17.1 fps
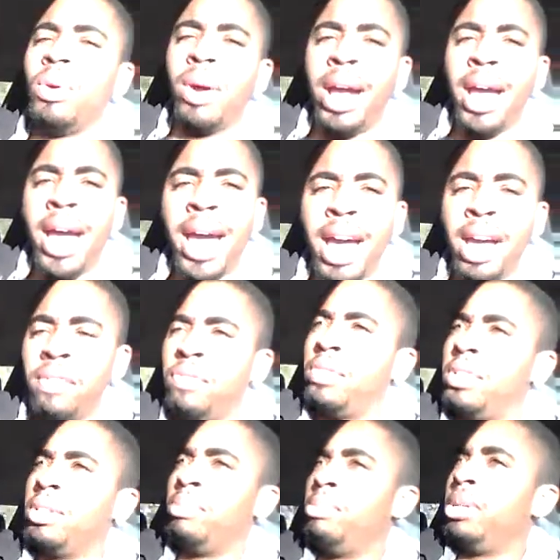you don't
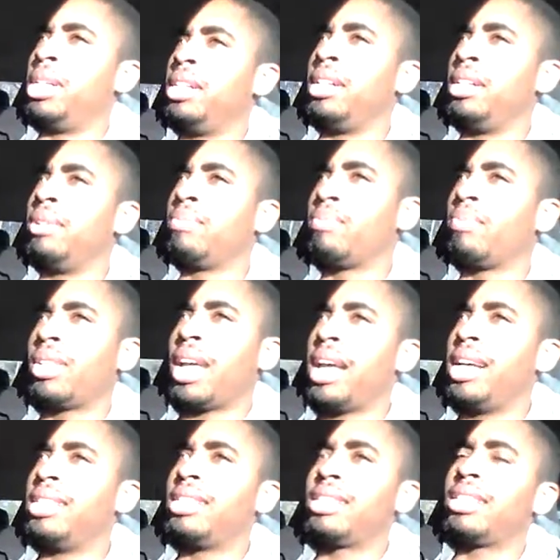have to be
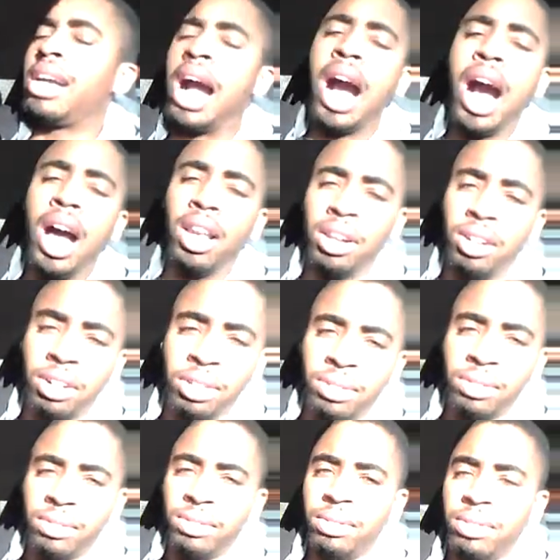a scholar,